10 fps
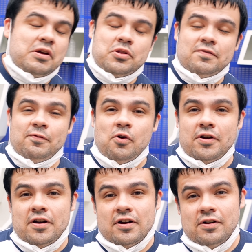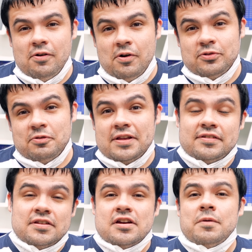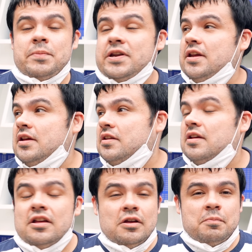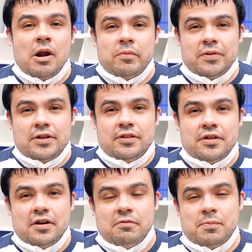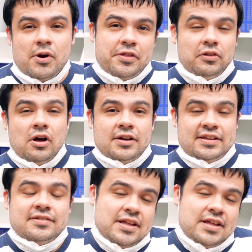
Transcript: the only foreigner who owns a wrestling company and probably the, we're probably the longest